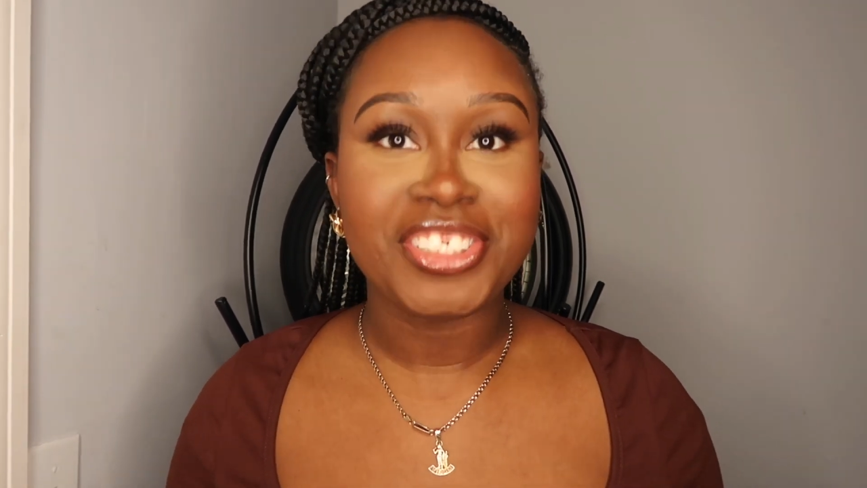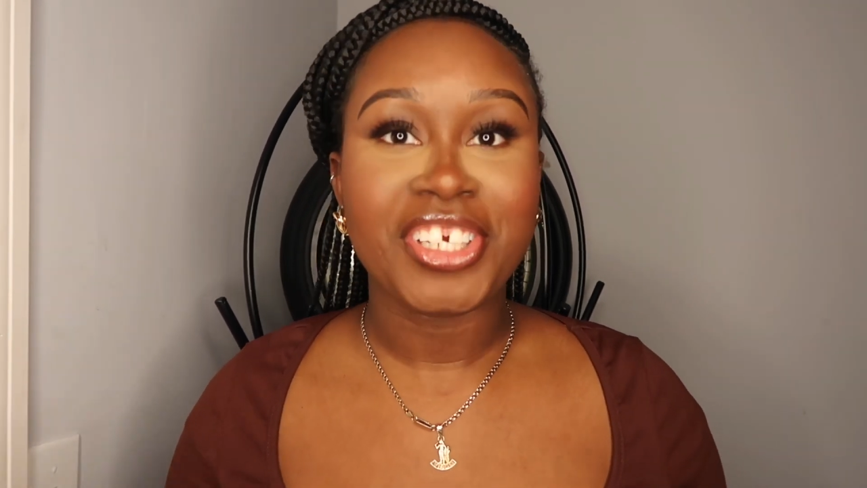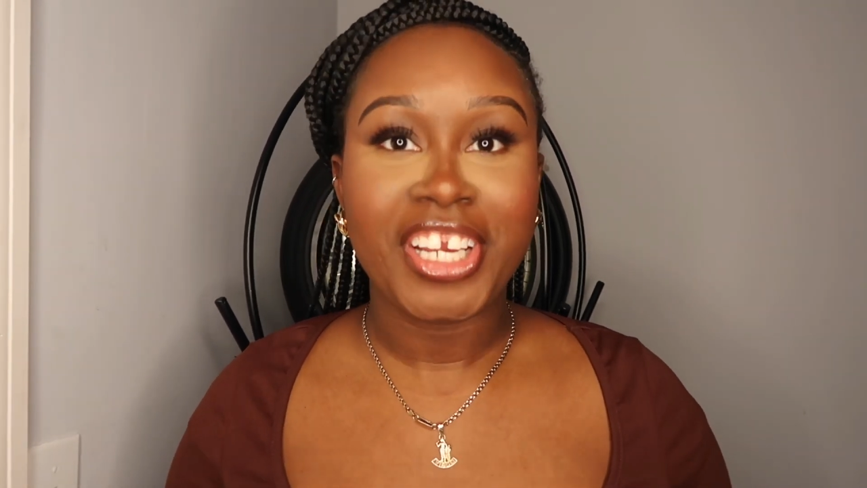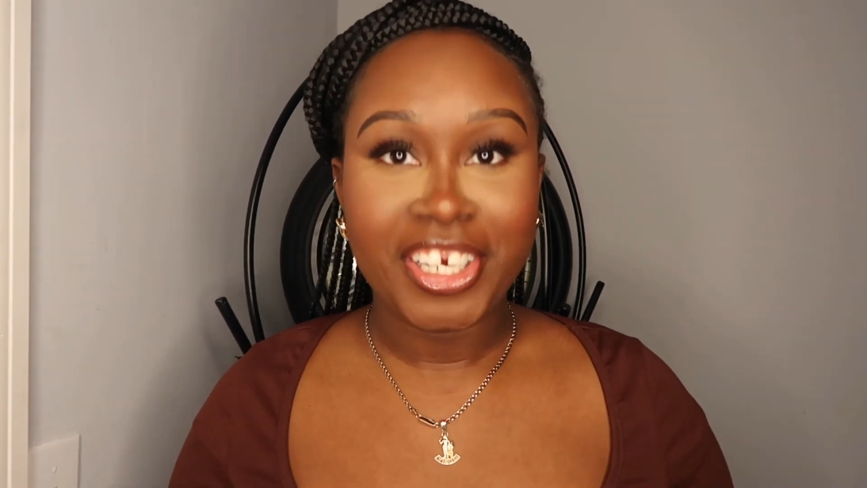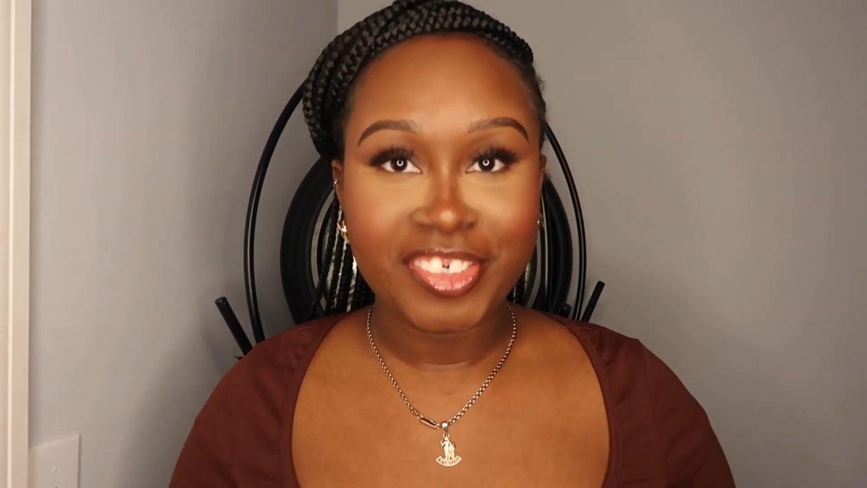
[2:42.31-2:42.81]
your
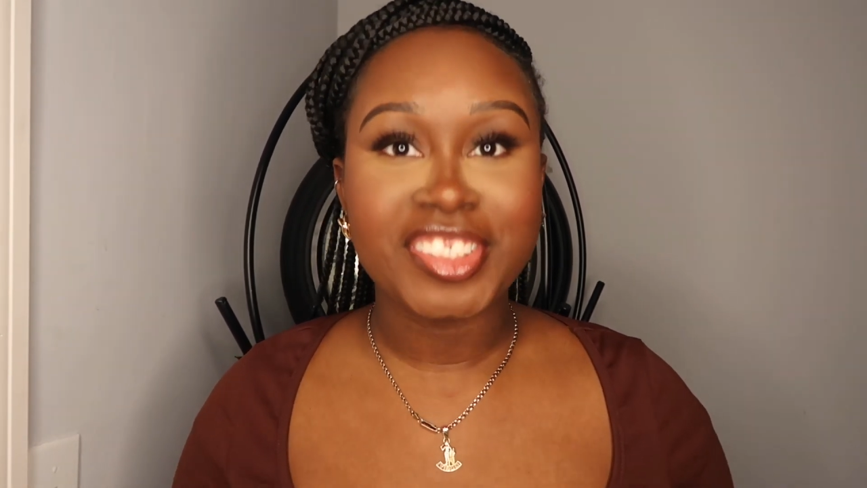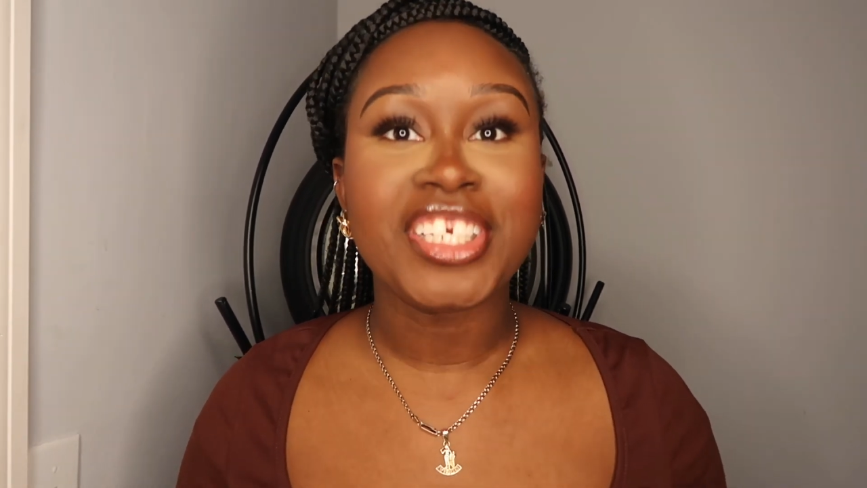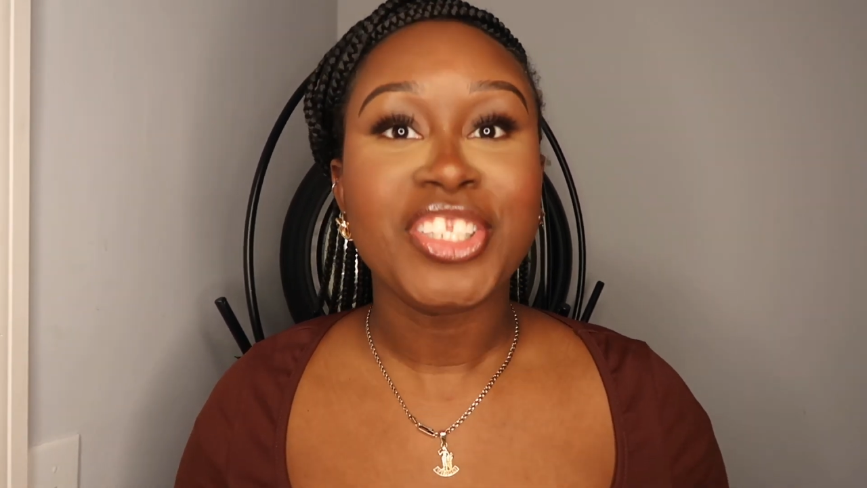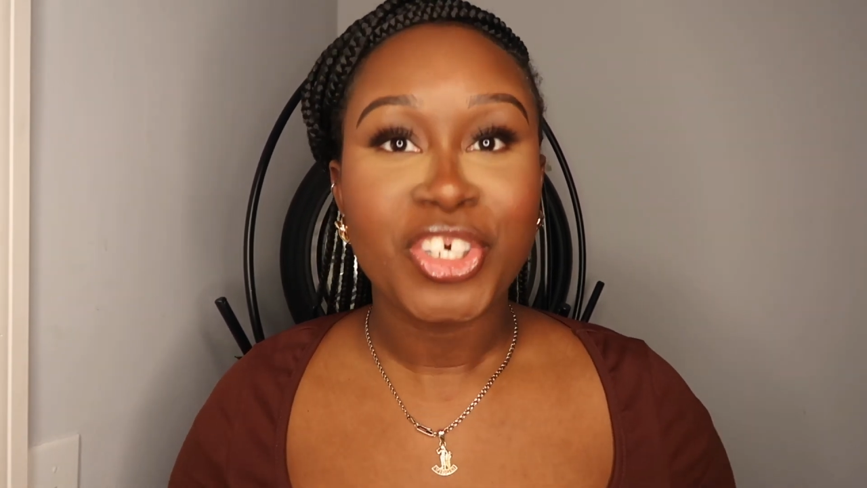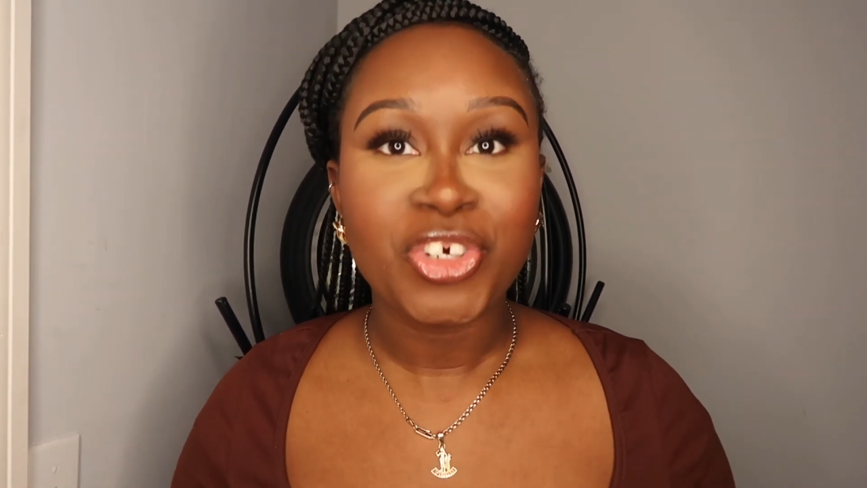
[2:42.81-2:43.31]
hair is
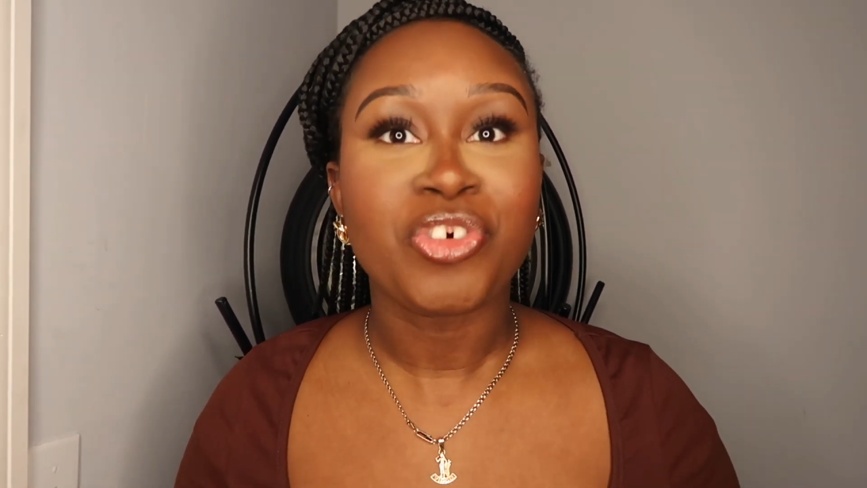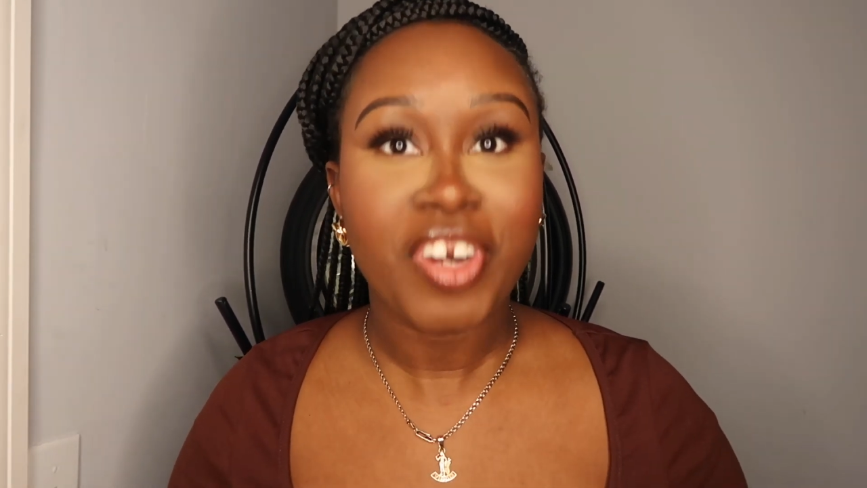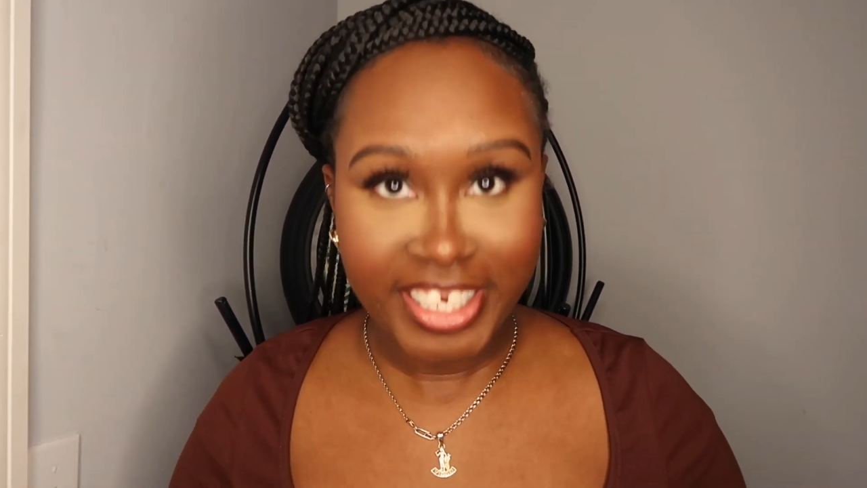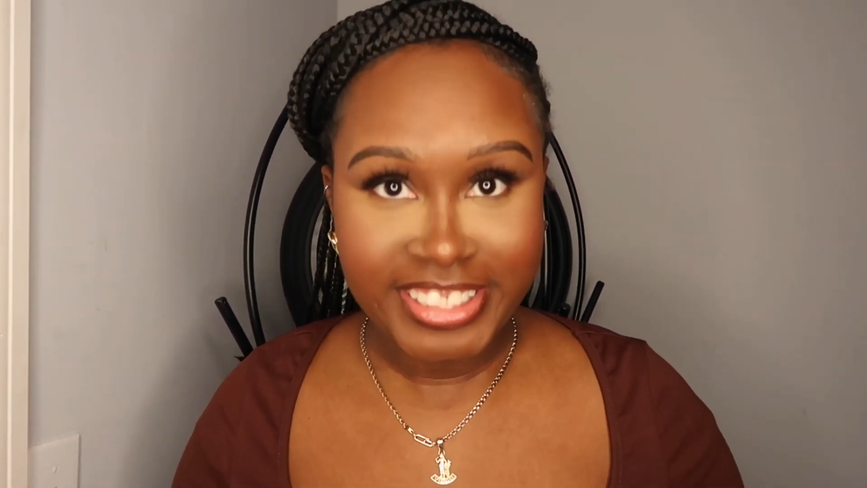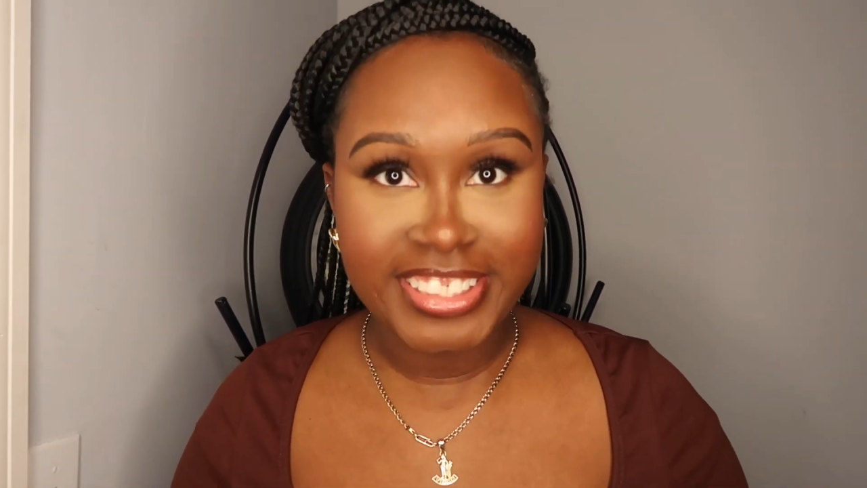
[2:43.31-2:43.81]
gonna look
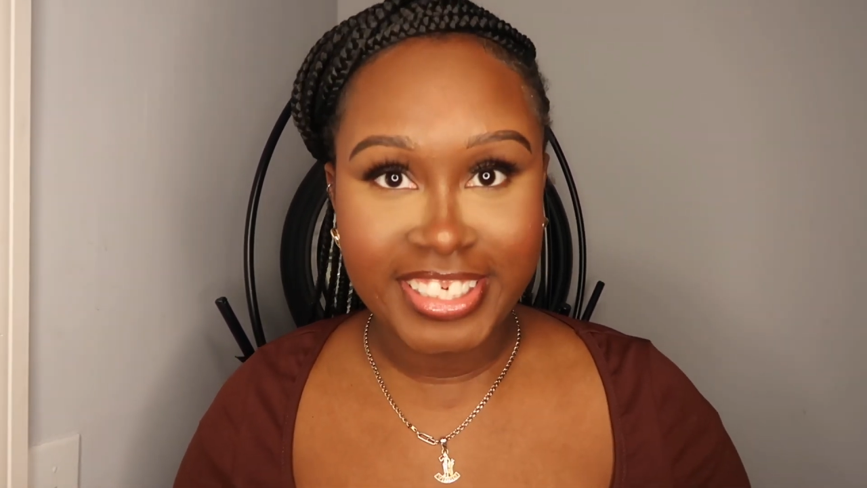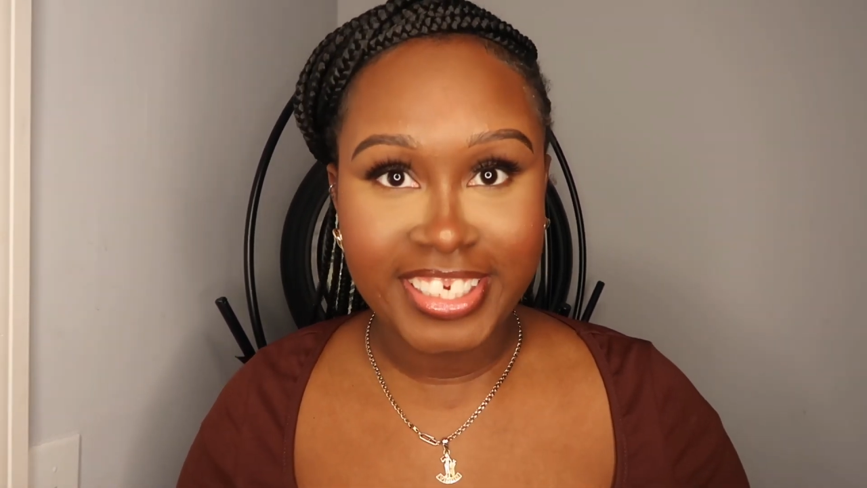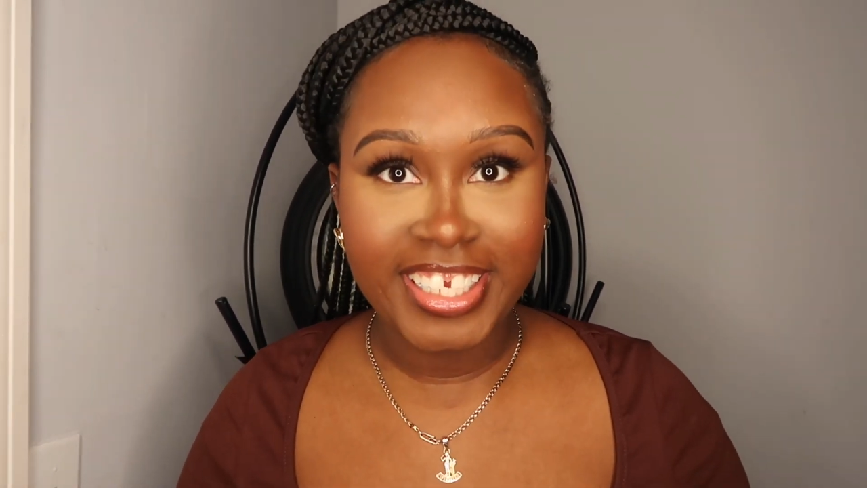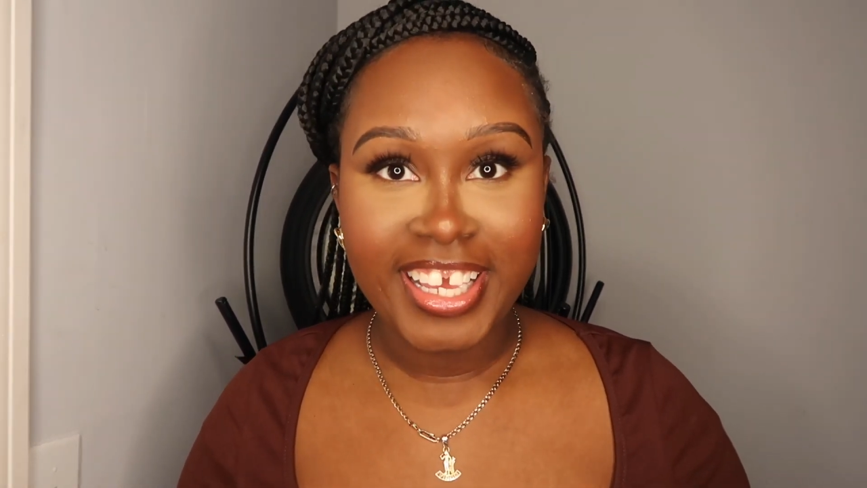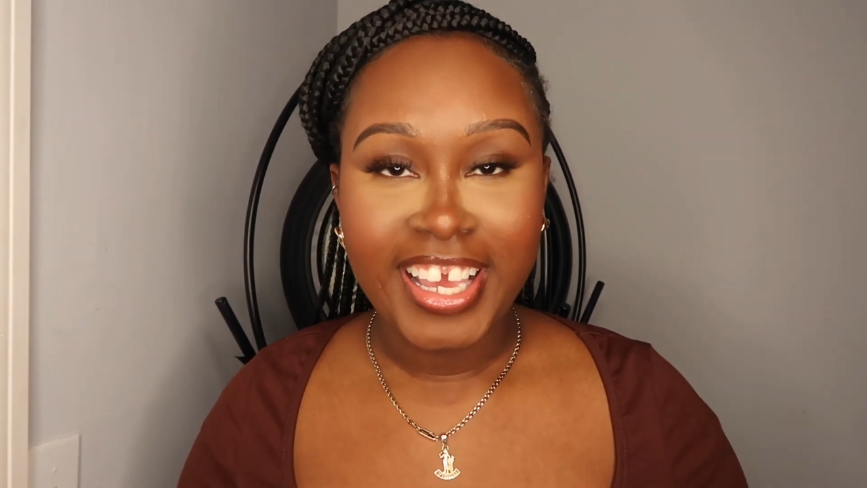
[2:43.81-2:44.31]
crazy